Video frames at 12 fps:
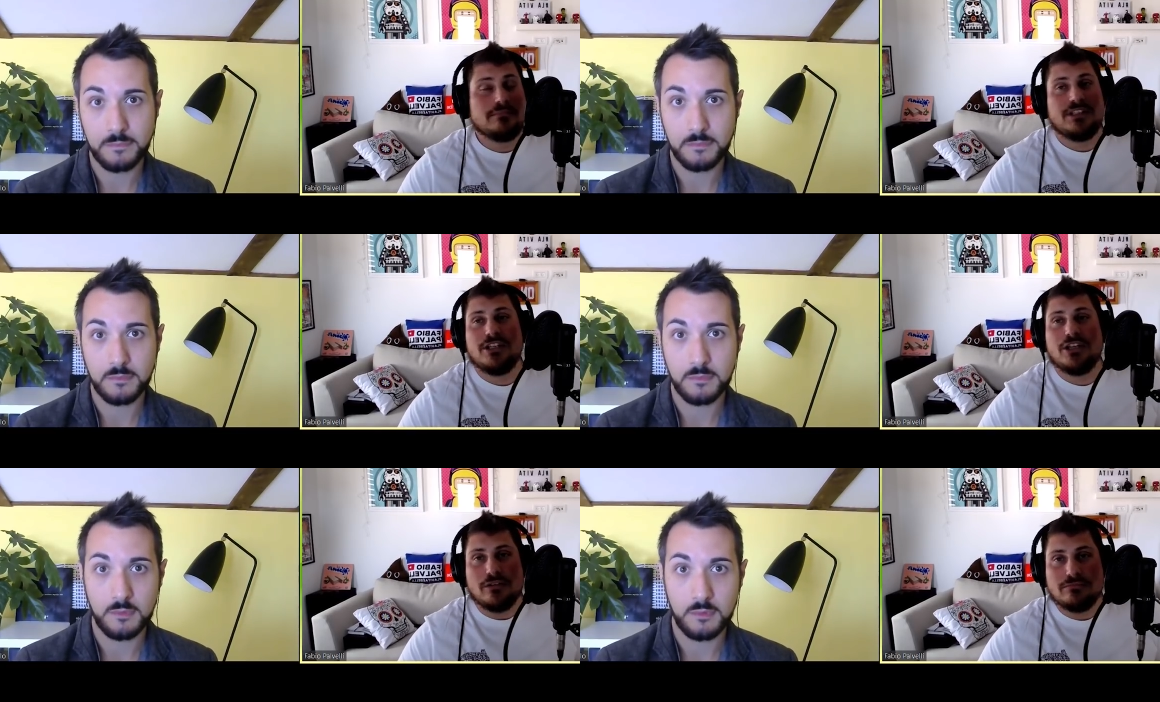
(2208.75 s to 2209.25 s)

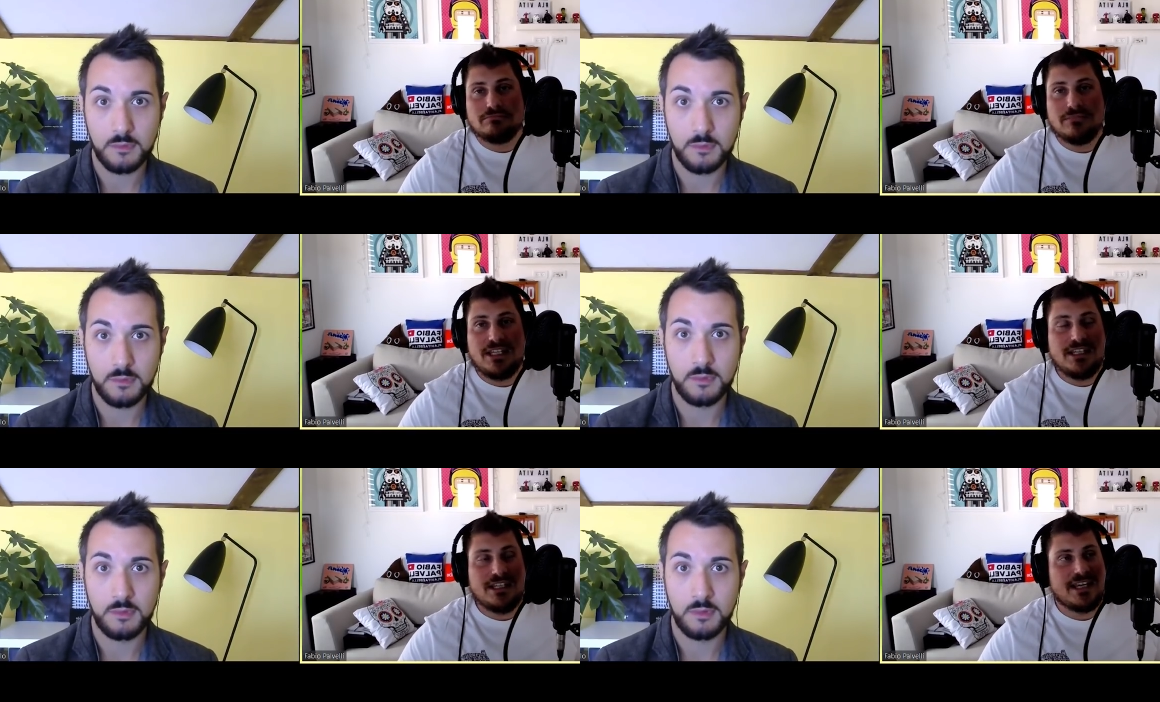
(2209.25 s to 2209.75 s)
Speaker 1: You know,
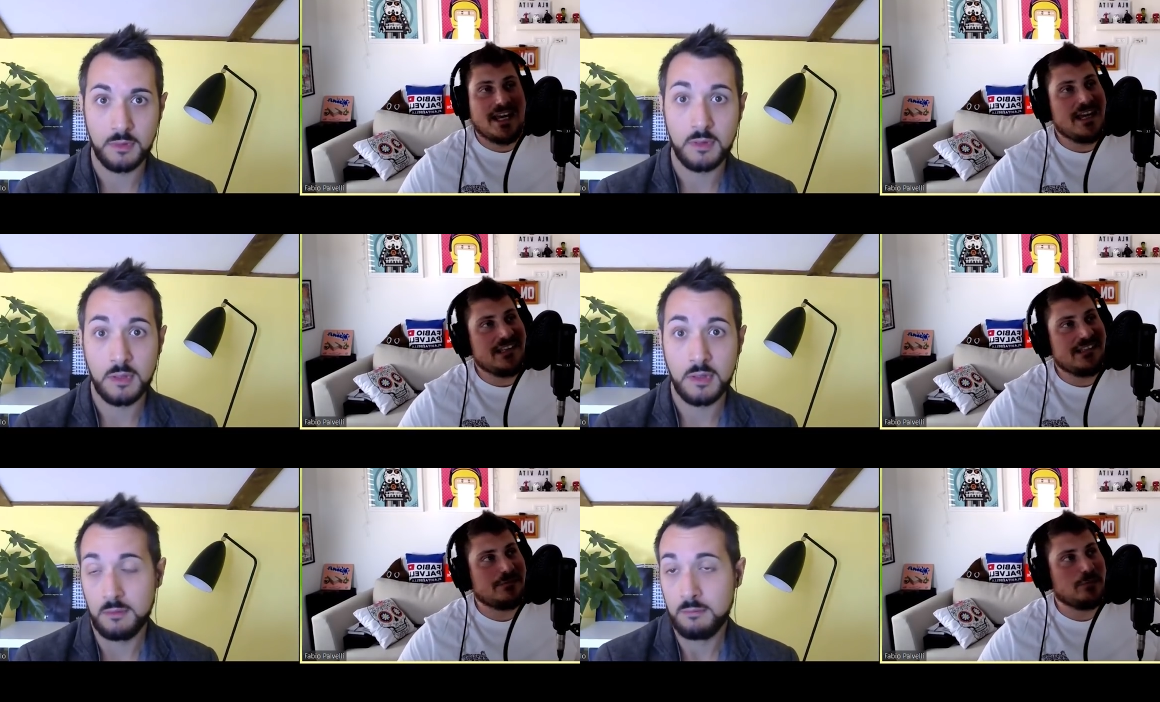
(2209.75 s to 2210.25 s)
in
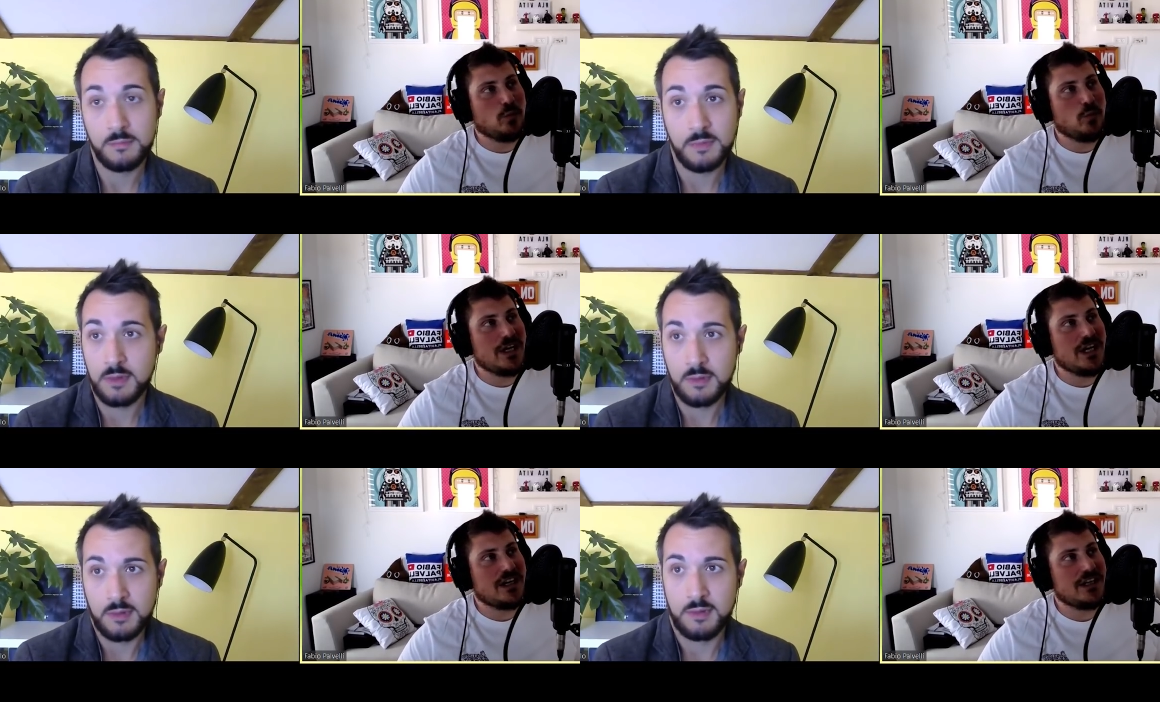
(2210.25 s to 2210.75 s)
case
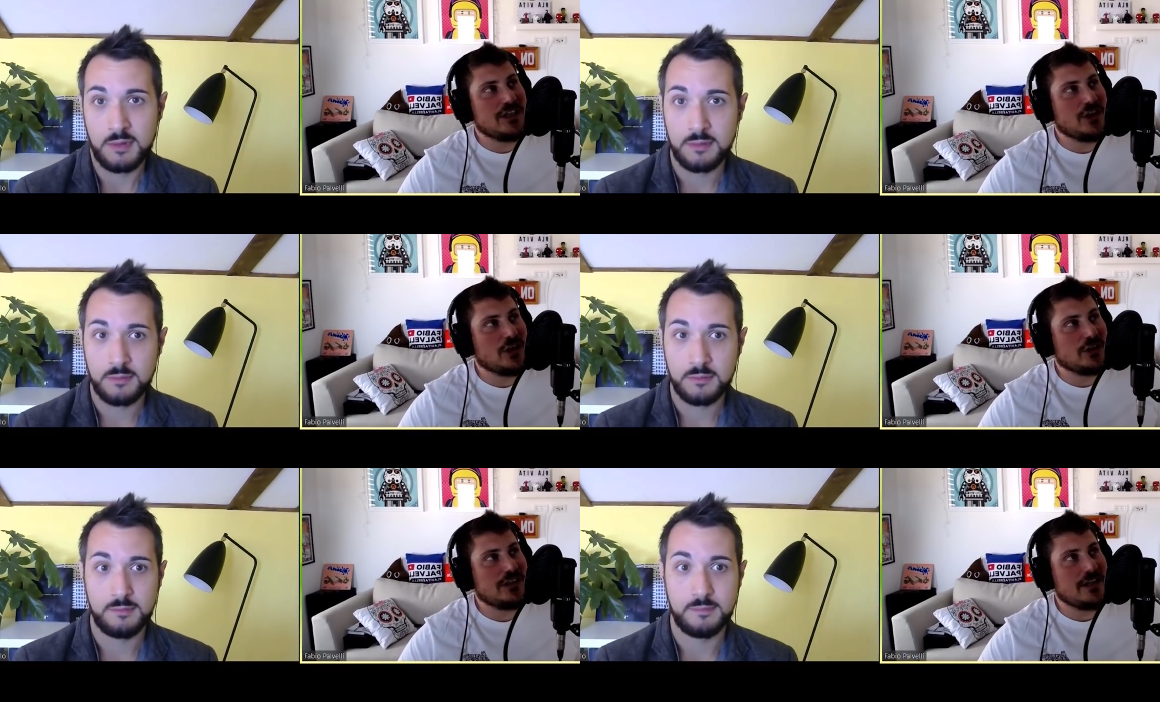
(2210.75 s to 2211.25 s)
we are
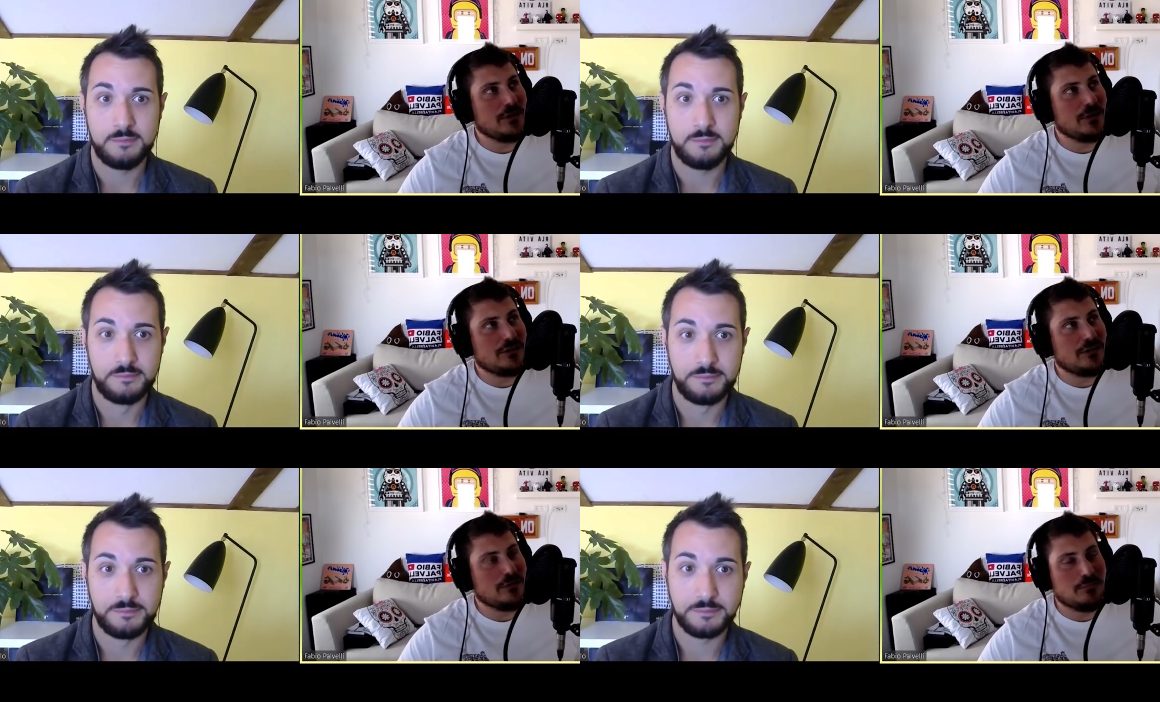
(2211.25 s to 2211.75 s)
not
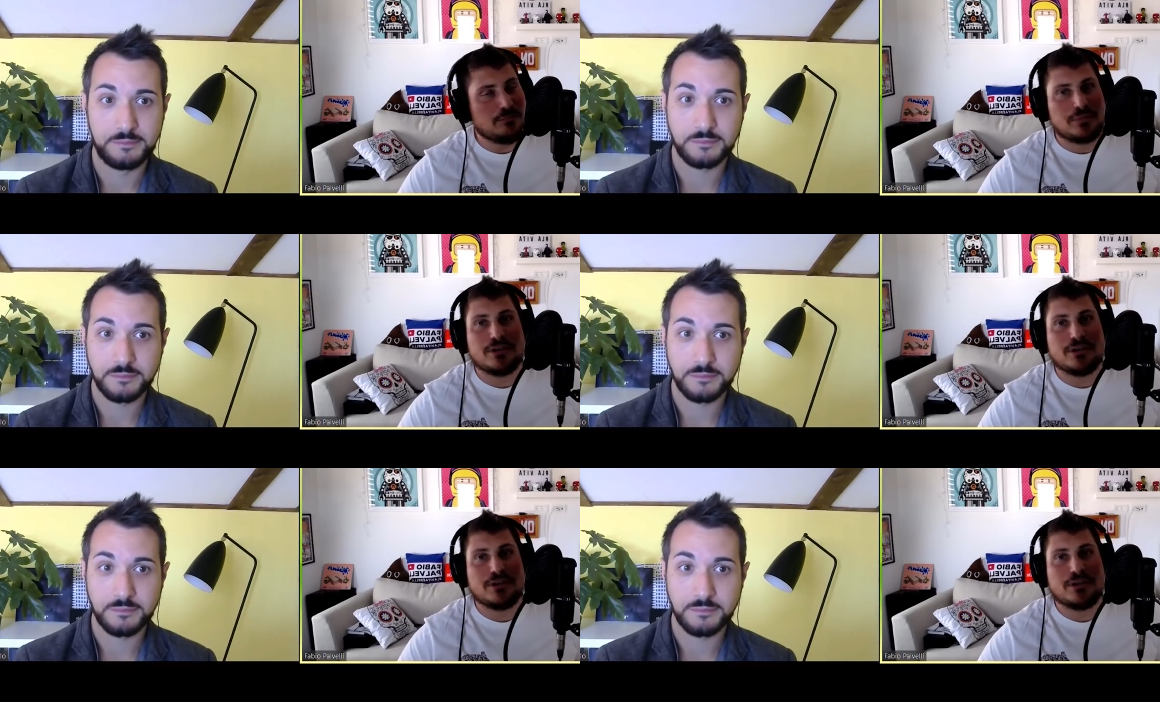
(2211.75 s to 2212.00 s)
able to